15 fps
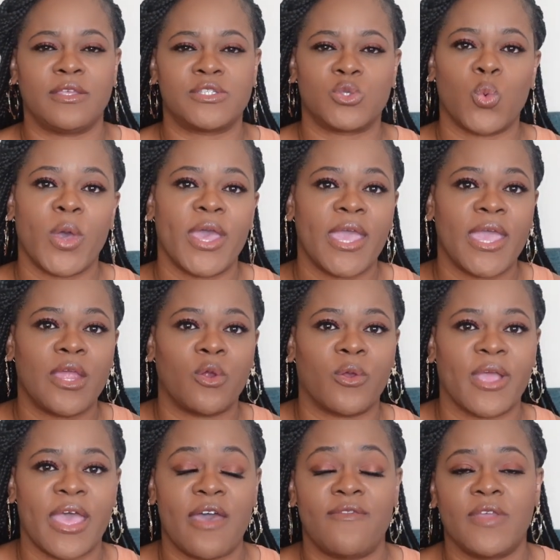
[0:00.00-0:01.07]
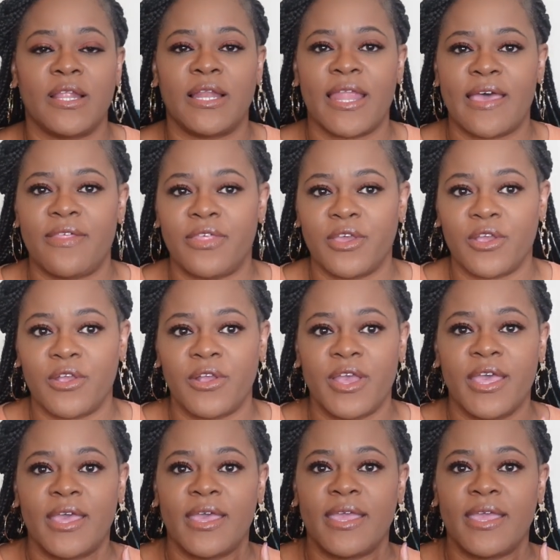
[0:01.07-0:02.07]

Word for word: suede or heavy leather